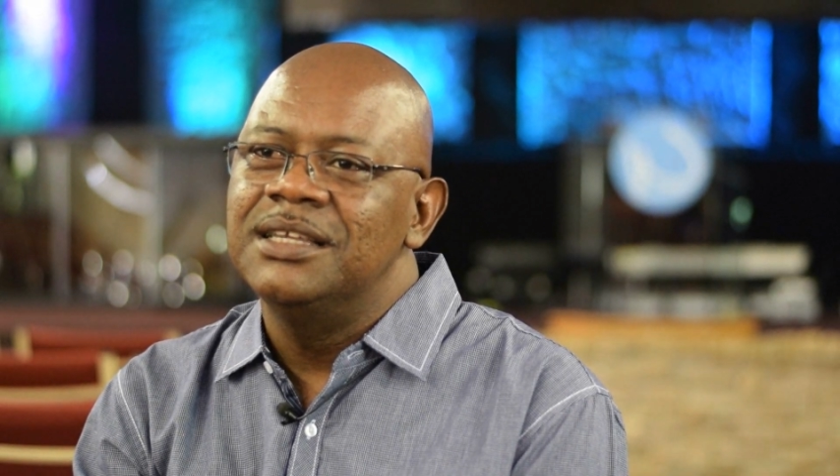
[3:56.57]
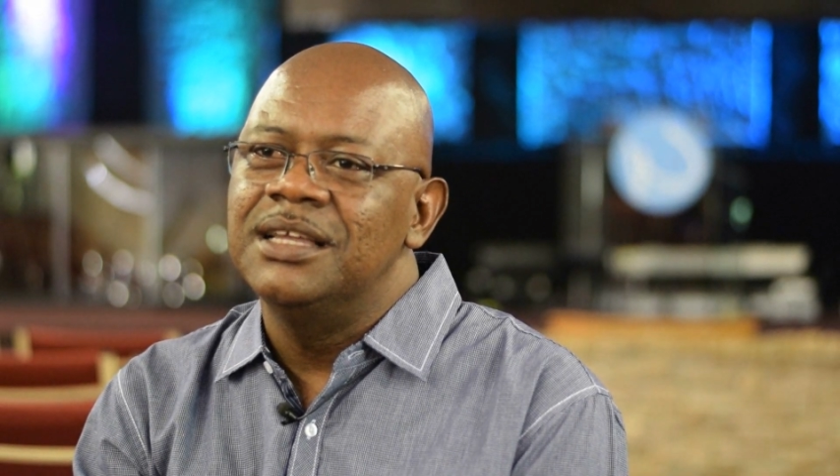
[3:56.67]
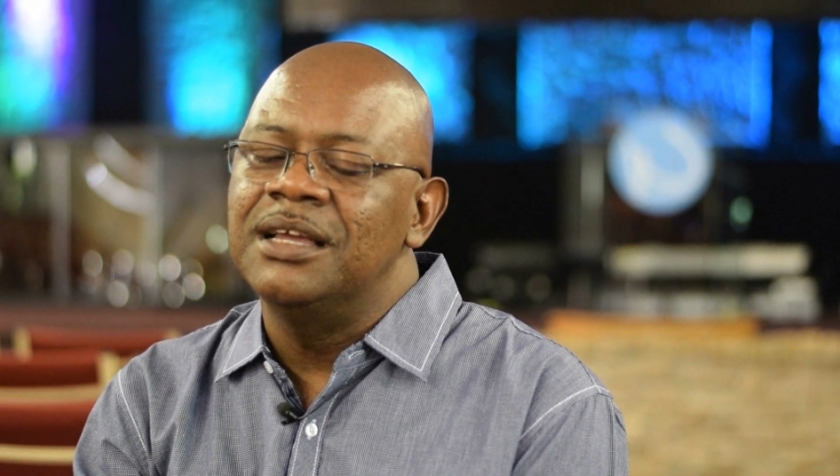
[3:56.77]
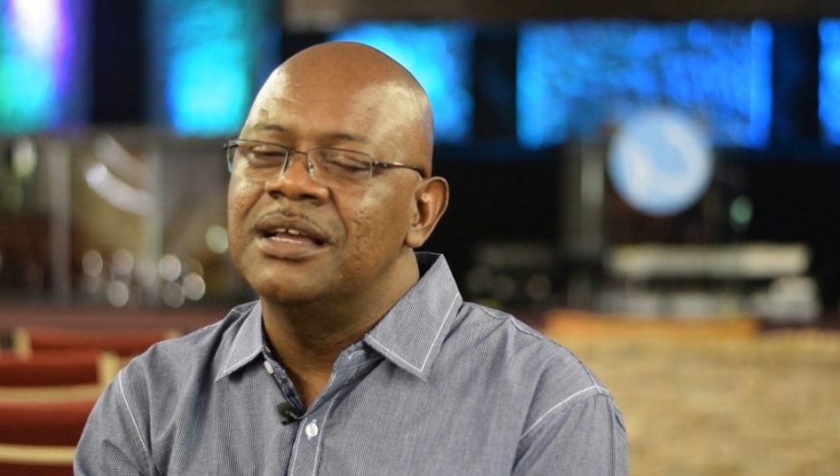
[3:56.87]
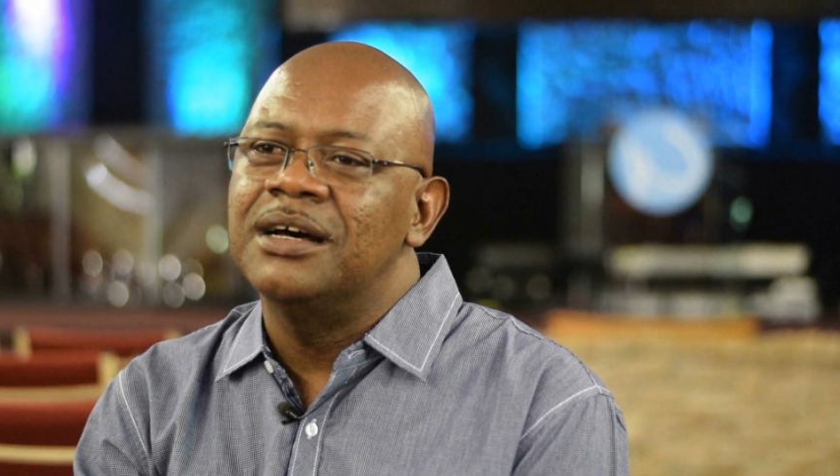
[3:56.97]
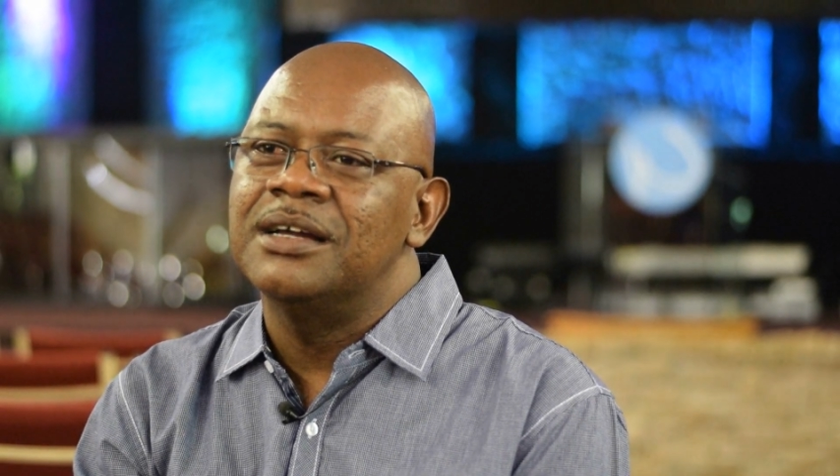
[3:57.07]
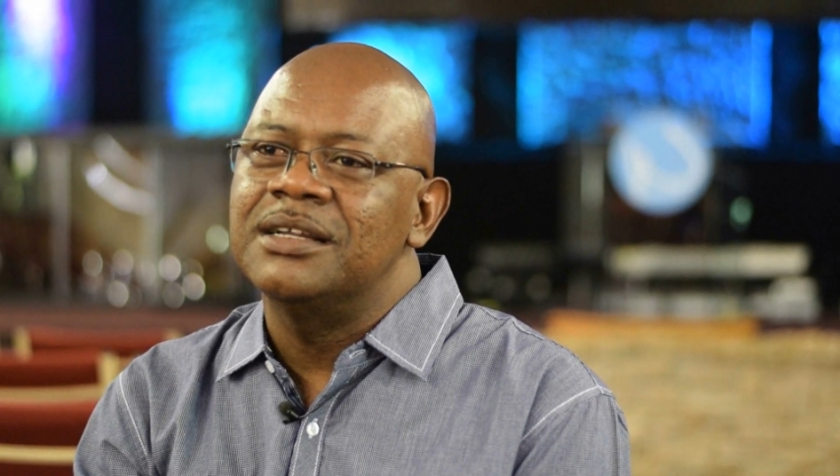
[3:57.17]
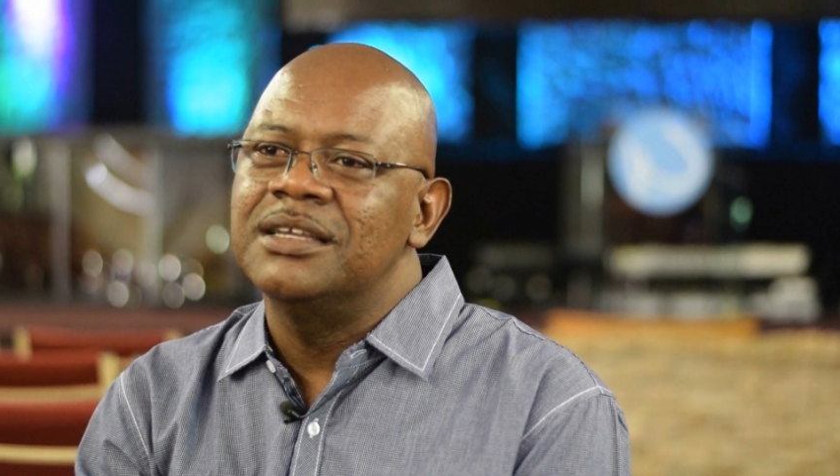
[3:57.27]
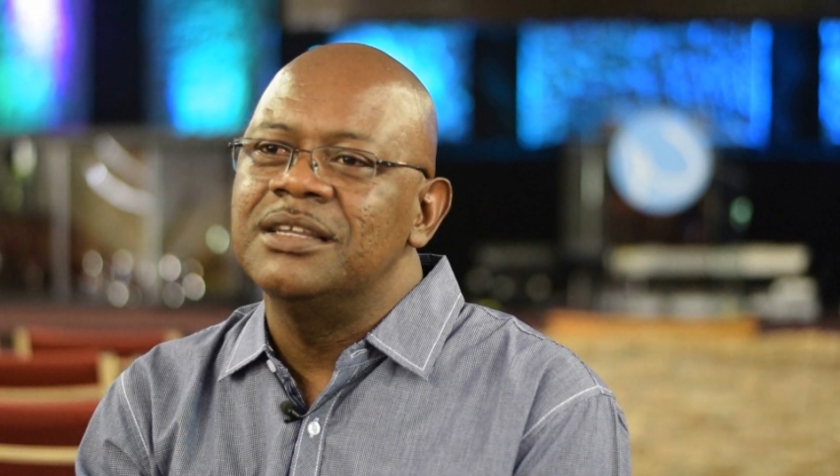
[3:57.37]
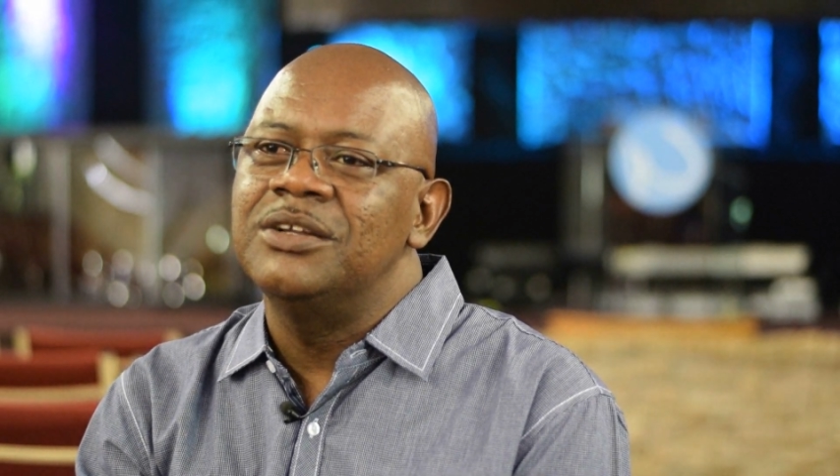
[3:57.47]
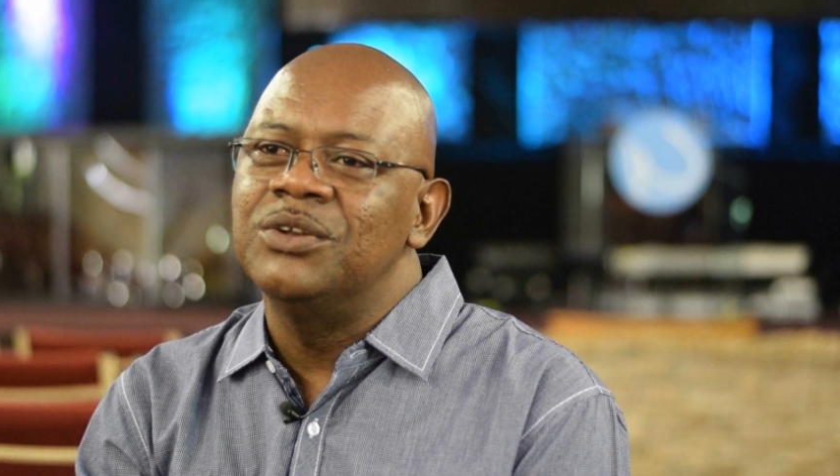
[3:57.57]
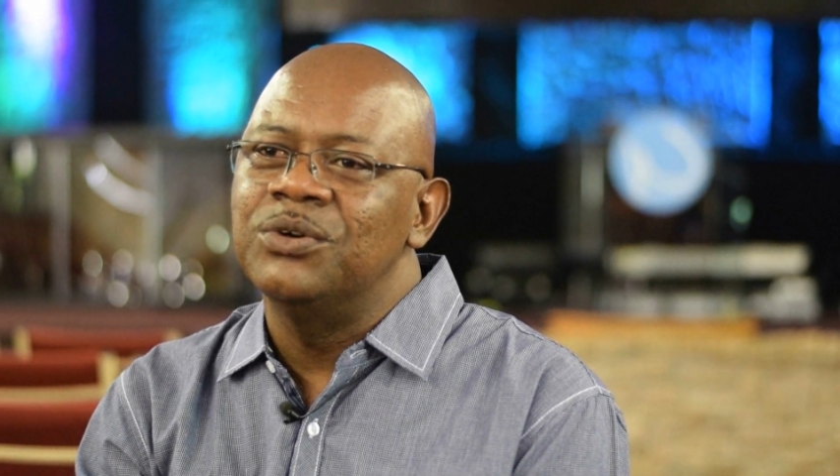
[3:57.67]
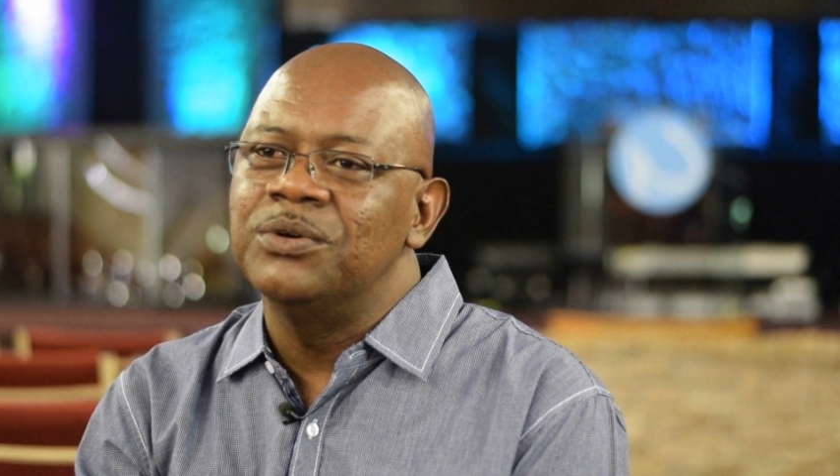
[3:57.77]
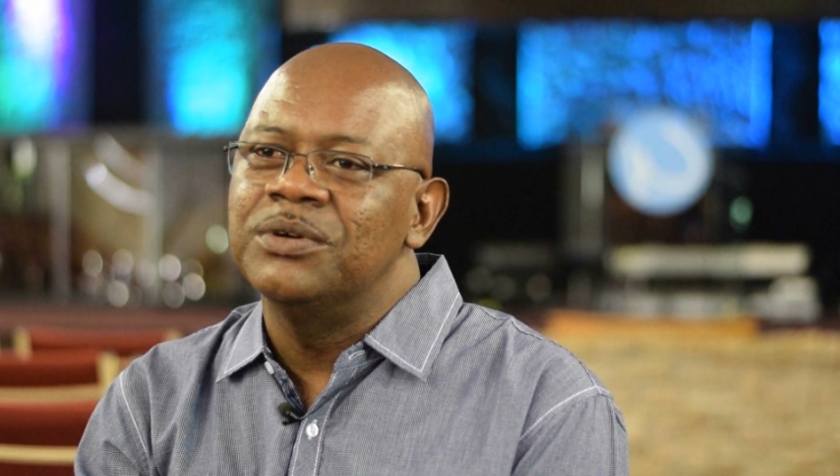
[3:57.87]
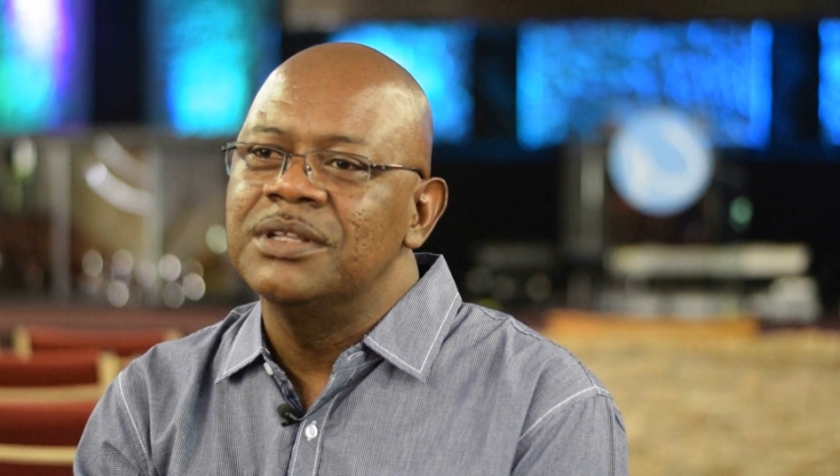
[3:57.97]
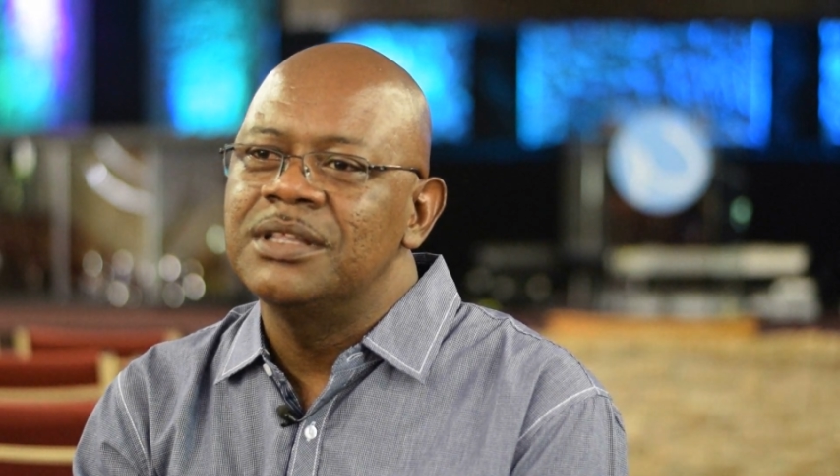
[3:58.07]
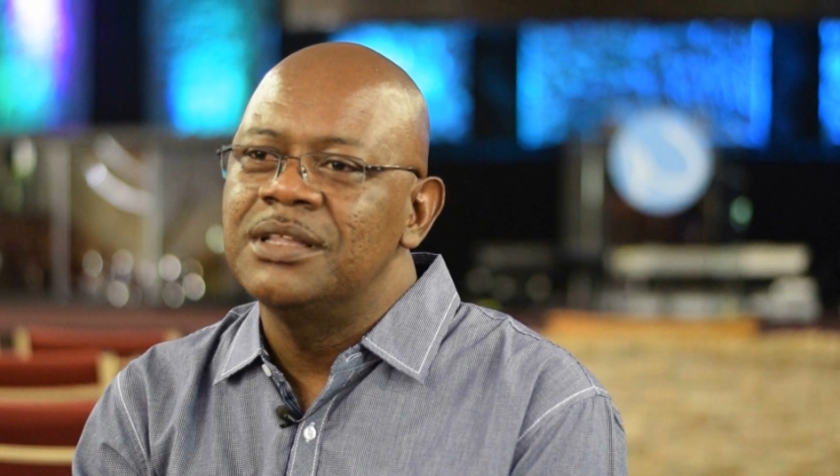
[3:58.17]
And God will get the glory,